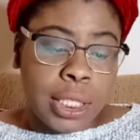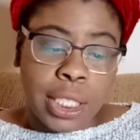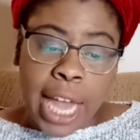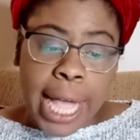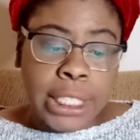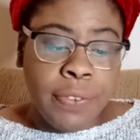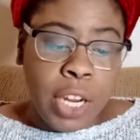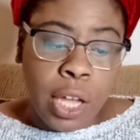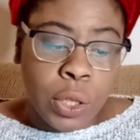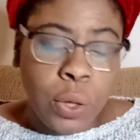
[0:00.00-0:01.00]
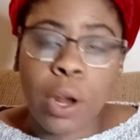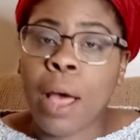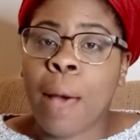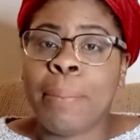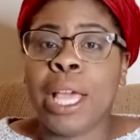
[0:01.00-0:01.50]
Today's video is
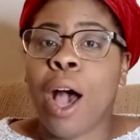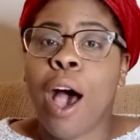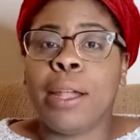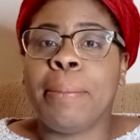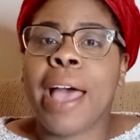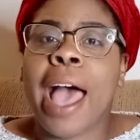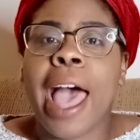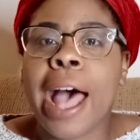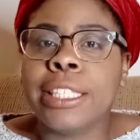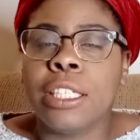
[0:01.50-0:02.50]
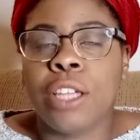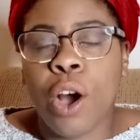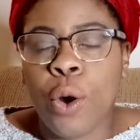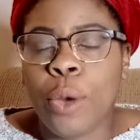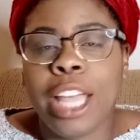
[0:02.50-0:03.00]
going to be all about how to
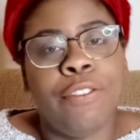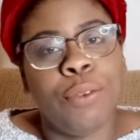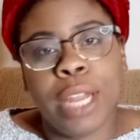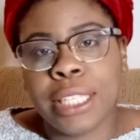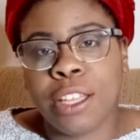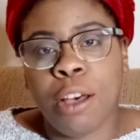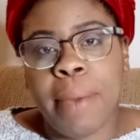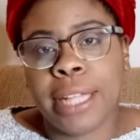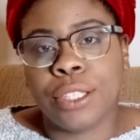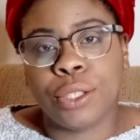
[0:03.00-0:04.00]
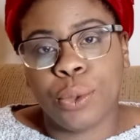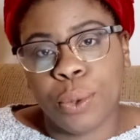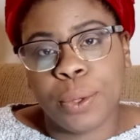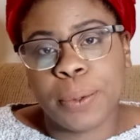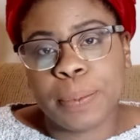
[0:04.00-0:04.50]
know if you need to go back to
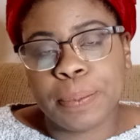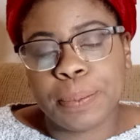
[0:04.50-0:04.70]
school.